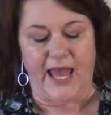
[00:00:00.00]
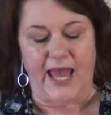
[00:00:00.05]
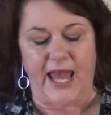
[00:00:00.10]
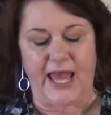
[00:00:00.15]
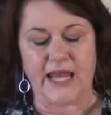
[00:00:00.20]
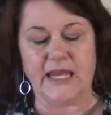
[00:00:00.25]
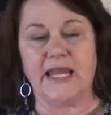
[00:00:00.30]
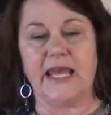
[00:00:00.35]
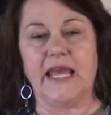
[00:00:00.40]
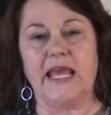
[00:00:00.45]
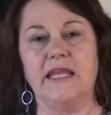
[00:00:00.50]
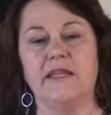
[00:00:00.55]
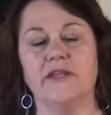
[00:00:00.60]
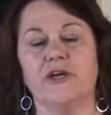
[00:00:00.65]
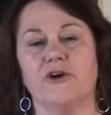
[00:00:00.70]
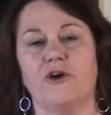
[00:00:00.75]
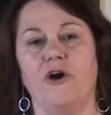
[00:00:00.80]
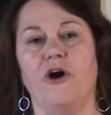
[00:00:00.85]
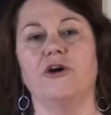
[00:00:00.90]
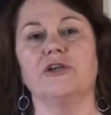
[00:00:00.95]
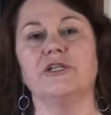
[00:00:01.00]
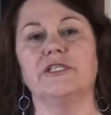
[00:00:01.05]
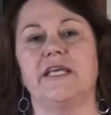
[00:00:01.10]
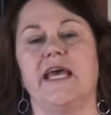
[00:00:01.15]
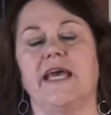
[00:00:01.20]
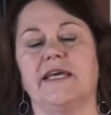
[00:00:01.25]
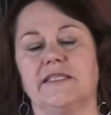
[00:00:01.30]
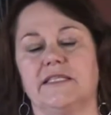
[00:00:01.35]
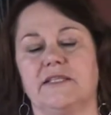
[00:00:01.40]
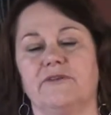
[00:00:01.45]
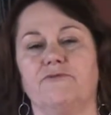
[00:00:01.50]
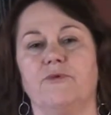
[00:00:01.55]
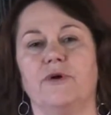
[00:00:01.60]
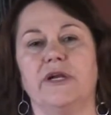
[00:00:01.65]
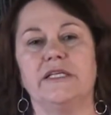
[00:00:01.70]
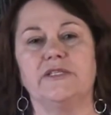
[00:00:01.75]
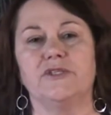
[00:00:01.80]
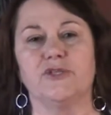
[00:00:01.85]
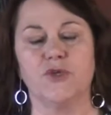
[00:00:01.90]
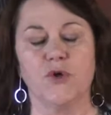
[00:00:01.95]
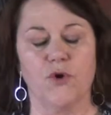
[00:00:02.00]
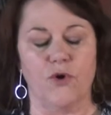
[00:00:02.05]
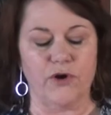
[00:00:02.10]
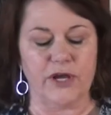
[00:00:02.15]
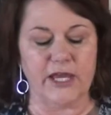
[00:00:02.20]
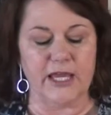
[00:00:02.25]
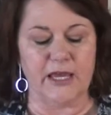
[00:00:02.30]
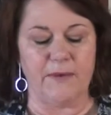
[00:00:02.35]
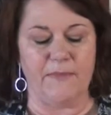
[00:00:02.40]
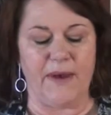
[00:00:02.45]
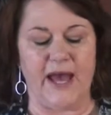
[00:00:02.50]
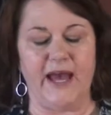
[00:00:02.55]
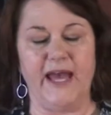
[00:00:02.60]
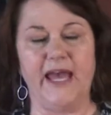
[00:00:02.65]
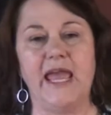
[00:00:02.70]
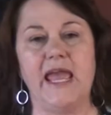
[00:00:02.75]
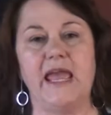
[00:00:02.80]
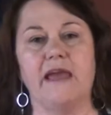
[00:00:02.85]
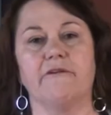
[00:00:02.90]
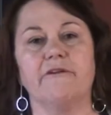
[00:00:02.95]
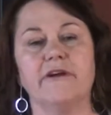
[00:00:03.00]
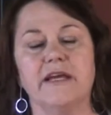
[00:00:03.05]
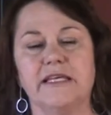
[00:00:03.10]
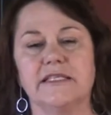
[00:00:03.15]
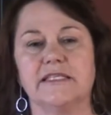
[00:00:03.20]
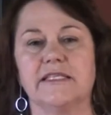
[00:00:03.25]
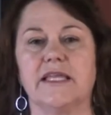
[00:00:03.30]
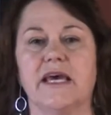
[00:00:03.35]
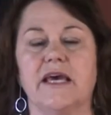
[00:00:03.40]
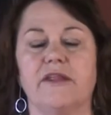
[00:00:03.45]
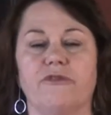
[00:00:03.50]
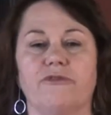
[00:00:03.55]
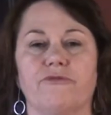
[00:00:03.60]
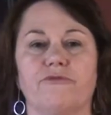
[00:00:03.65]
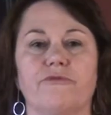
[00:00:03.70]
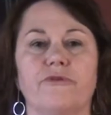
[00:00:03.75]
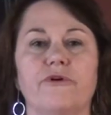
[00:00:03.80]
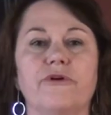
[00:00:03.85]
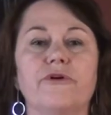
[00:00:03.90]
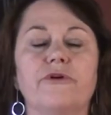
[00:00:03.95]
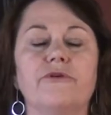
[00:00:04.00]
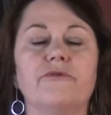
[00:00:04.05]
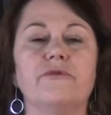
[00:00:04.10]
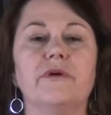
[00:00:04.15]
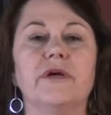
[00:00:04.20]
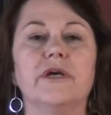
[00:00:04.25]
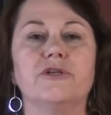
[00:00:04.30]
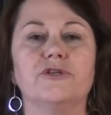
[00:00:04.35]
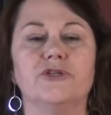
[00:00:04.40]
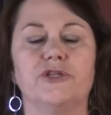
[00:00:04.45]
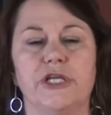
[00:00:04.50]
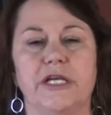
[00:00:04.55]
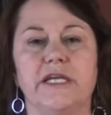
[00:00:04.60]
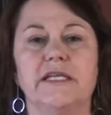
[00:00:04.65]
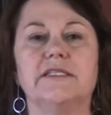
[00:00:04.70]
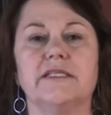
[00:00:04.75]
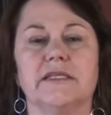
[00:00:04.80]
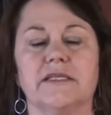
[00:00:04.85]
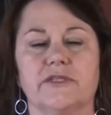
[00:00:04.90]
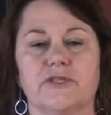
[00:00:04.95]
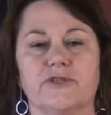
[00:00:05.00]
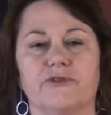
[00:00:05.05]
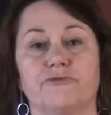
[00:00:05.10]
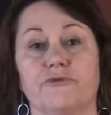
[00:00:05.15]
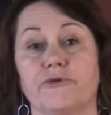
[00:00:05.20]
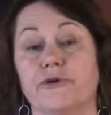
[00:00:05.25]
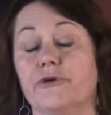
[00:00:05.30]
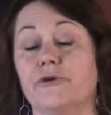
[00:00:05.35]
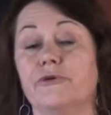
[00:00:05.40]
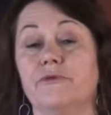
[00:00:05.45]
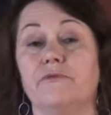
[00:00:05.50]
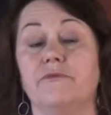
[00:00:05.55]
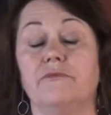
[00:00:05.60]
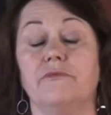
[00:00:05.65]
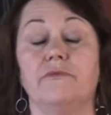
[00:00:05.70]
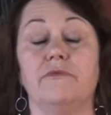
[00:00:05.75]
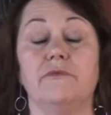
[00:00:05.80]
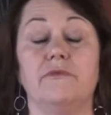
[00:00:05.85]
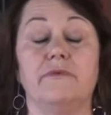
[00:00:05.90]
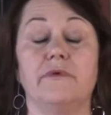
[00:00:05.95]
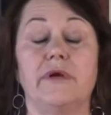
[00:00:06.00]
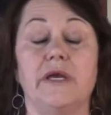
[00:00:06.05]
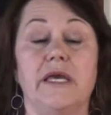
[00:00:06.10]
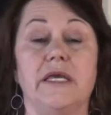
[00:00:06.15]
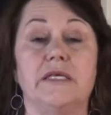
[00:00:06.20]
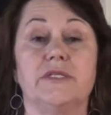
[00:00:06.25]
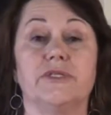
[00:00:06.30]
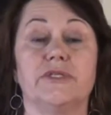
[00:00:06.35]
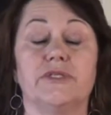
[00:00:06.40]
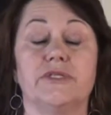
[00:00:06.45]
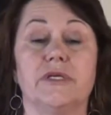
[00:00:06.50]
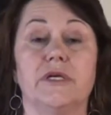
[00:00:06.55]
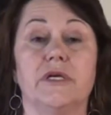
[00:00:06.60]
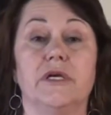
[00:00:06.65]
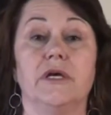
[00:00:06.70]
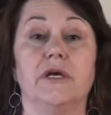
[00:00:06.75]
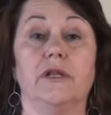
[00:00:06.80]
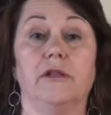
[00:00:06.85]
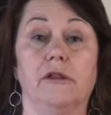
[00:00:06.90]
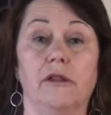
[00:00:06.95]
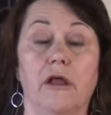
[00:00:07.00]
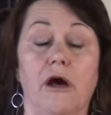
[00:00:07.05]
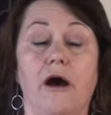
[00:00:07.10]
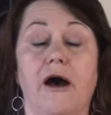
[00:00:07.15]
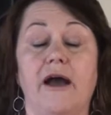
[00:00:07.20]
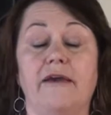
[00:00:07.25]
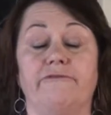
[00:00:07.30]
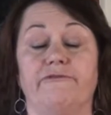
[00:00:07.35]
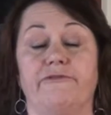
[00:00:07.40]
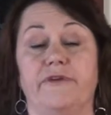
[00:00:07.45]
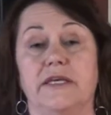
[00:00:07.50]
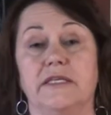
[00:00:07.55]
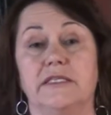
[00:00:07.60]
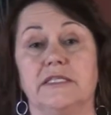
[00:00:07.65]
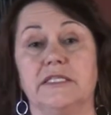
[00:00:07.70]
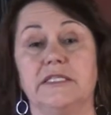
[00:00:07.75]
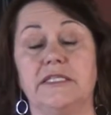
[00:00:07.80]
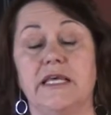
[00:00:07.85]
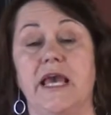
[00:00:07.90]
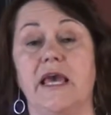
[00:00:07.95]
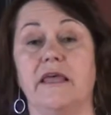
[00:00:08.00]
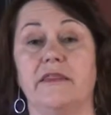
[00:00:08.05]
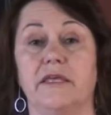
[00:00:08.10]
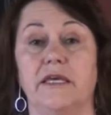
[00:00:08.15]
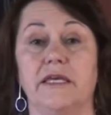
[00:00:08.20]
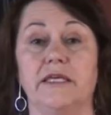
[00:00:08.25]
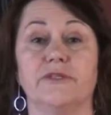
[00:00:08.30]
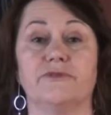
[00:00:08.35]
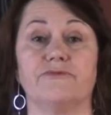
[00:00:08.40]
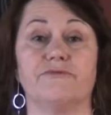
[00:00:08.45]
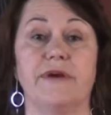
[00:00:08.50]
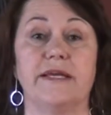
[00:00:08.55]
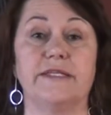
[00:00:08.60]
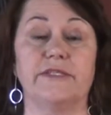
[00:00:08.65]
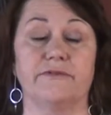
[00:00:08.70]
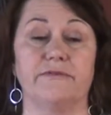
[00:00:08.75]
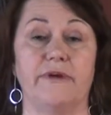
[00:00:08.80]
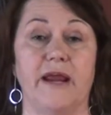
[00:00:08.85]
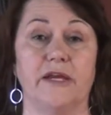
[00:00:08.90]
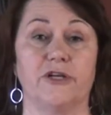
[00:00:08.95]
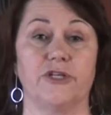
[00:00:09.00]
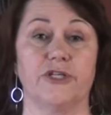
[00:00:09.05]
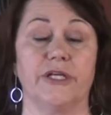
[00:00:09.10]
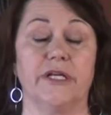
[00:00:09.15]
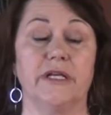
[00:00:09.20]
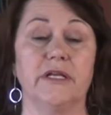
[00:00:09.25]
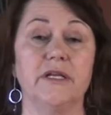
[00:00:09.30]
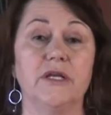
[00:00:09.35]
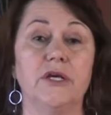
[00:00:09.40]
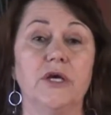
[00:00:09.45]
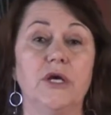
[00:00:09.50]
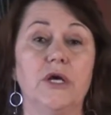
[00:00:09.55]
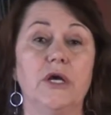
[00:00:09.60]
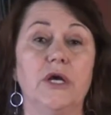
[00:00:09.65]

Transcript: And in the context of what he's talking about here is that through Jesus, through his life, his death, his resurrection,